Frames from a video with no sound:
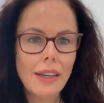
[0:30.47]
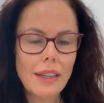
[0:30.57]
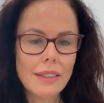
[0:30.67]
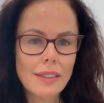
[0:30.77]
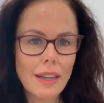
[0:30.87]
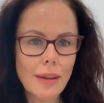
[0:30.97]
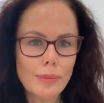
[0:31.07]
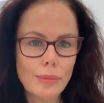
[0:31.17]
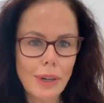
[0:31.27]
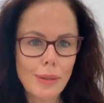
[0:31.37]
It's
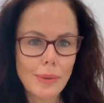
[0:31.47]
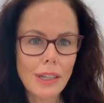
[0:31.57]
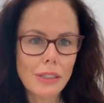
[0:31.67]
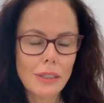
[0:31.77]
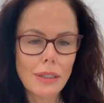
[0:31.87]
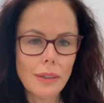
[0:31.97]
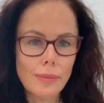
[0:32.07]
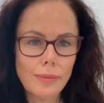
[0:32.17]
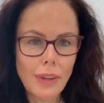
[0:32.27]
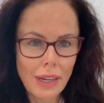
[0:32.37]
pretty much
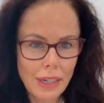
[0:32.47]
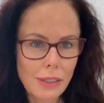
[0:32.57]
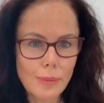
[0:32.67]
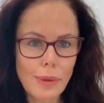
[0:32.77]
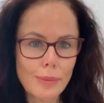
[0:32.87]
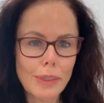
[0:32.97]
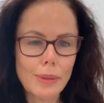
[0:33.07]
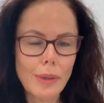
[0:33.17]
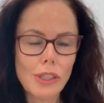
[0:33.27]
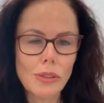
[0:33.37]
foundation member
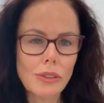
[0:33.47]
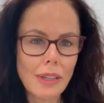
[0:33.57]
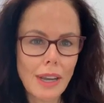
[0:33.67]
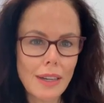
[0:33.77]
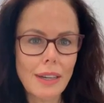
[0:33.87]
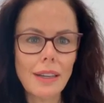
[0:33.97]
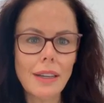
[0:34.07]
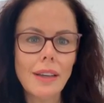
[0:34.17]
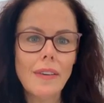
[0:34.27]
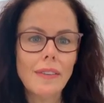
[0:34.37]
specials
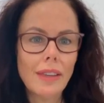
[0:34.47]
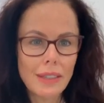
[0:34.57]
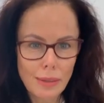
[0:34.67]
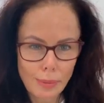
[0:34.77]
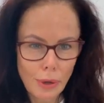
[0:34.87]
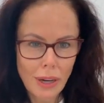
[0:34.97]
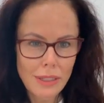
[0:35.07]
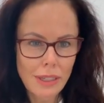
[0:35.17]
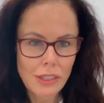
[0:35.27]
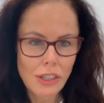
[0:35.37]
ending. There's a
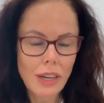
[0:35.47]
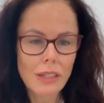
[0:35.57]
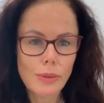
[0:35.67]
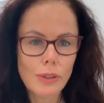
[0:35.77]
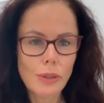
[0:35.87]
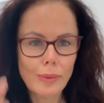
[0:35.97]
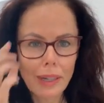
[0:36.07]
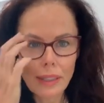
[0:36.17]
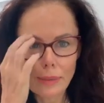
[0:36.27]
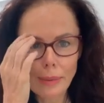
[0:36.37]
pricing change which will
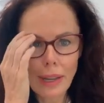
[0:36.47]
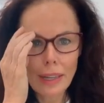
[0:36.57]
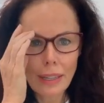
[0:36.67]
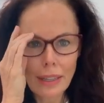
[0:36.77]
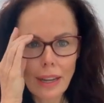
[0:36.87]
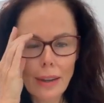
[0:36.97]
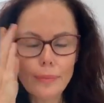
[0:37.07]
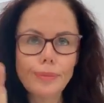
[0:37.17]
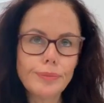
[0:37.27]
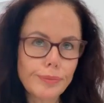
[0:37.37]
be explained in there.